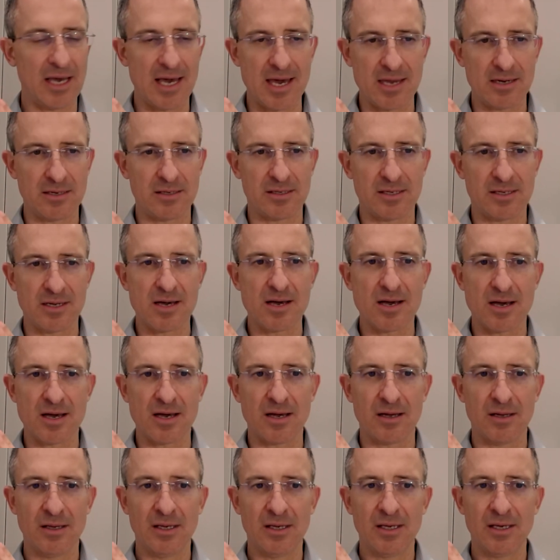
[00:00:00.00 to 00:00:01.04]
and
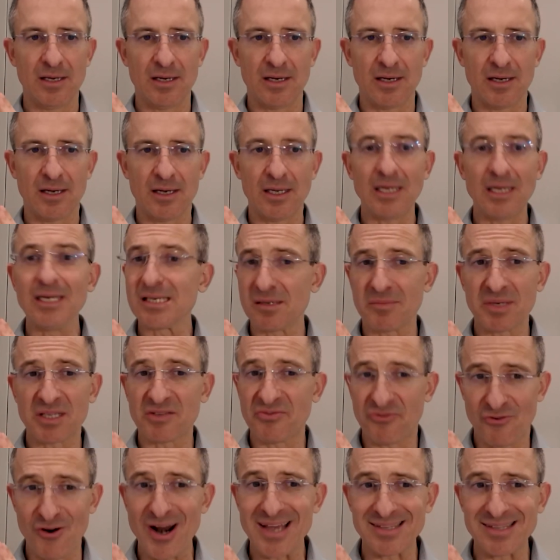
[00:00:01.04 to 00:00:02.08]
uh, uh,
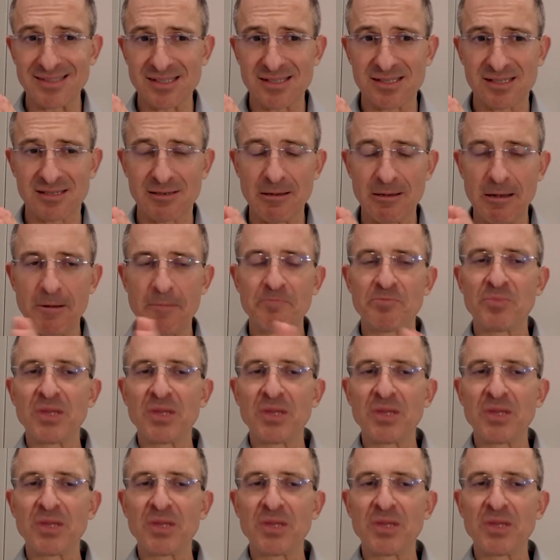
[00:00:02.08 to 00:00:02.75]
intimate friends